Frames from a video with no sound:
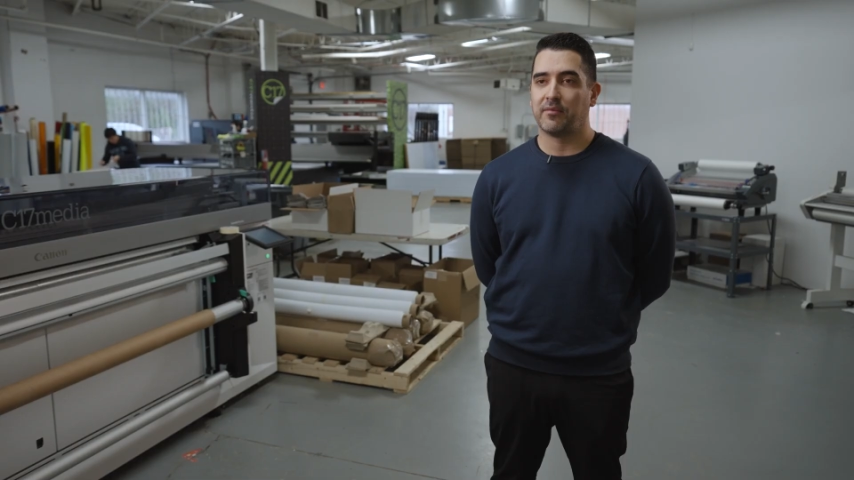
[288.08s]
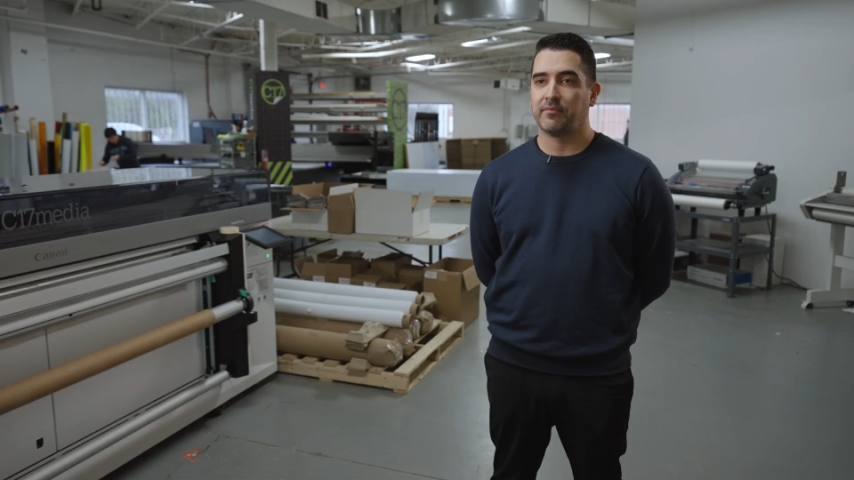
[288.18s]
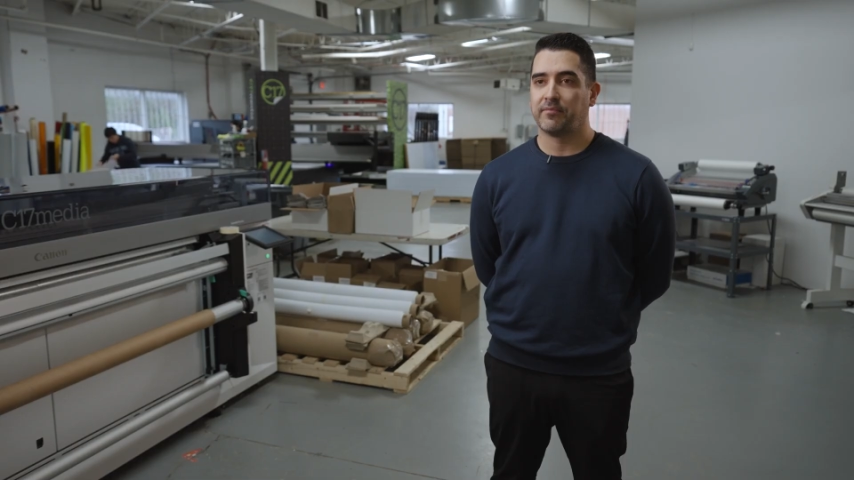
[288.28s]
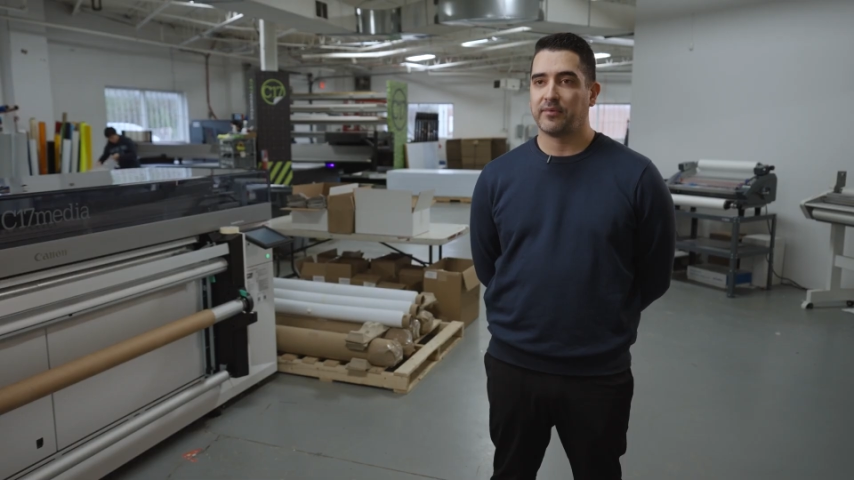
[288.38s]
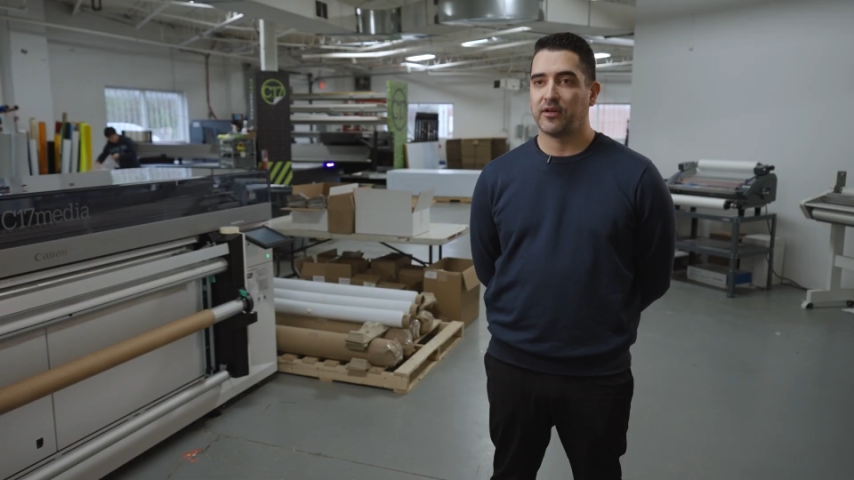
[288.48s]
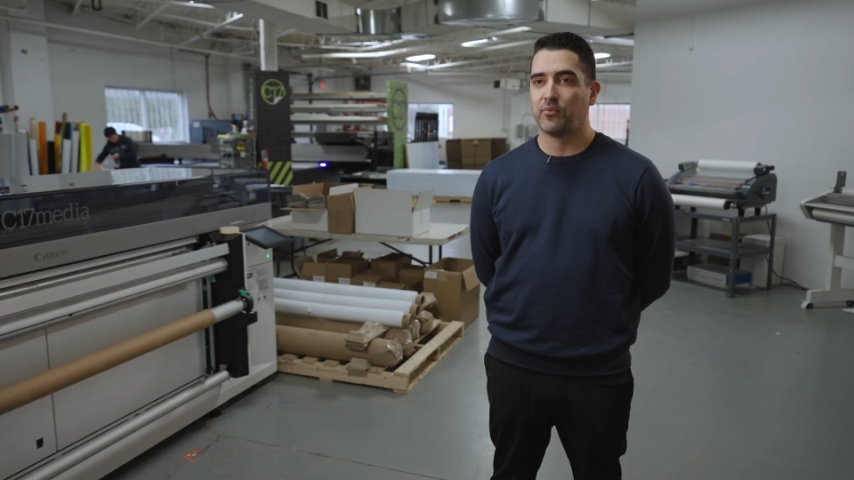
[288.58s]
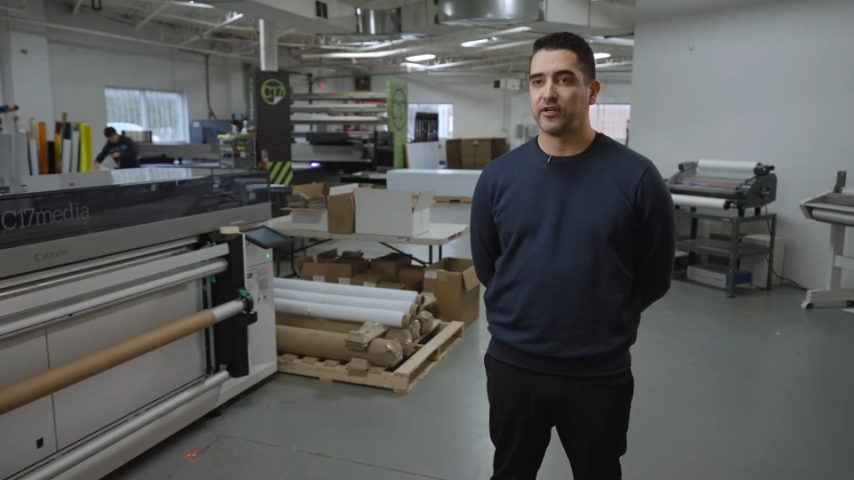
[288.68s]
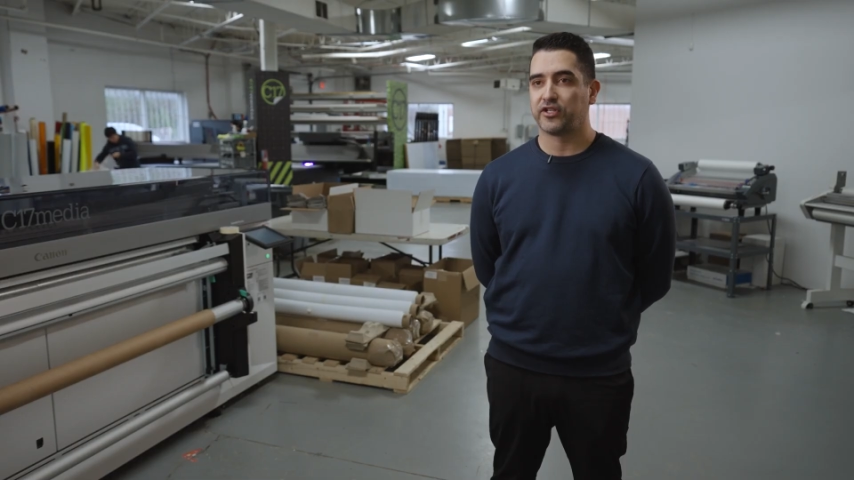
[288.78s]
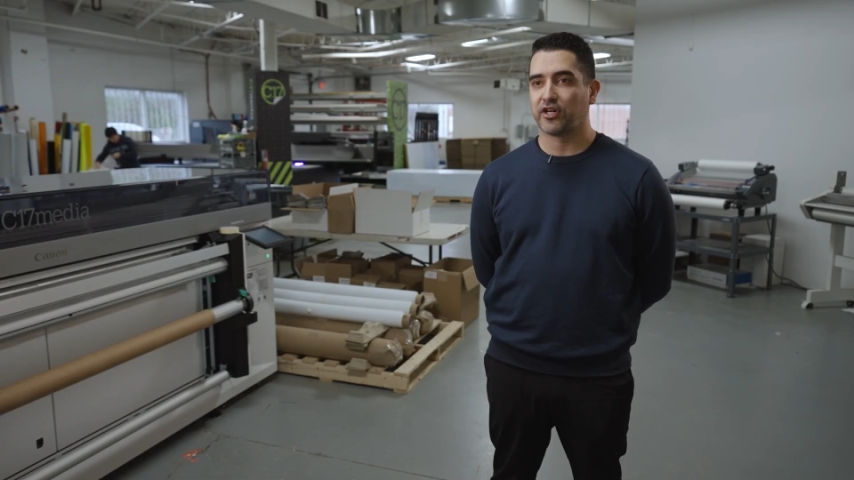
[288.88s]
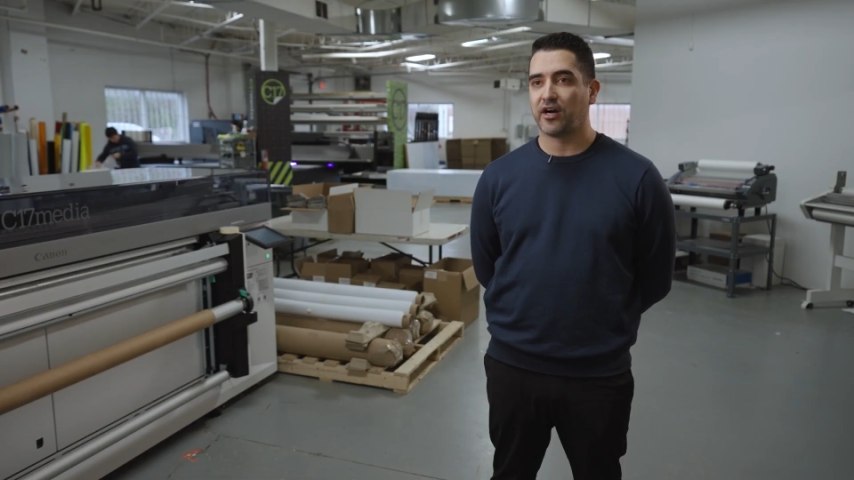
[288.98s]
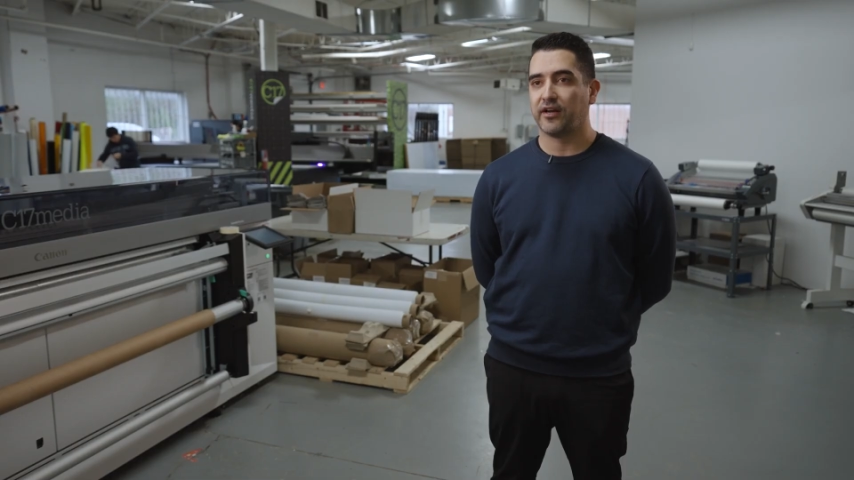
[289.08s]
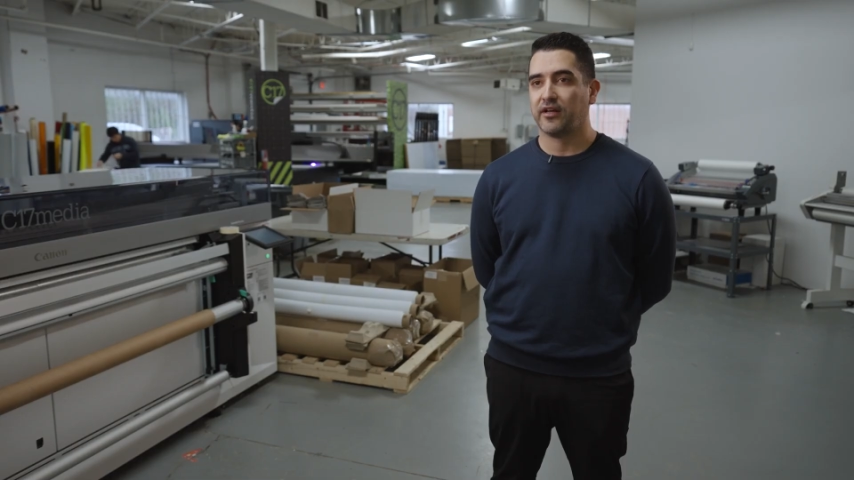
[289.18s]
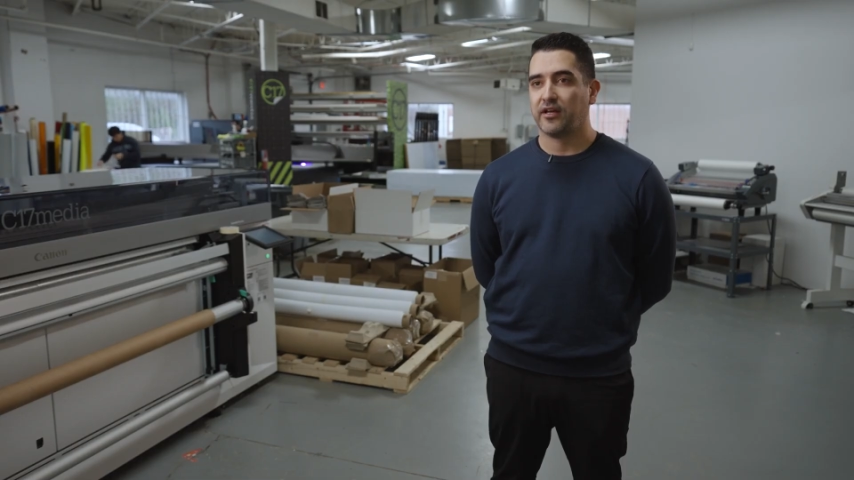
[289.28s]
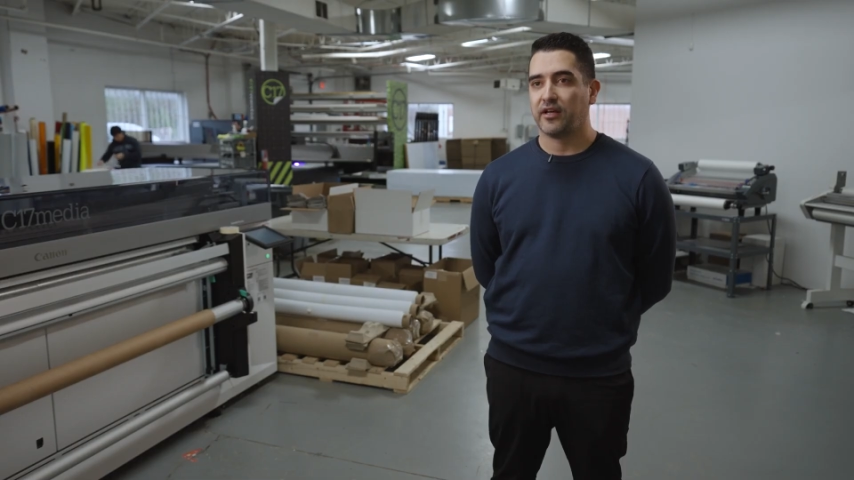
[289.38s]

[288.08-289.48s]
come in one shot.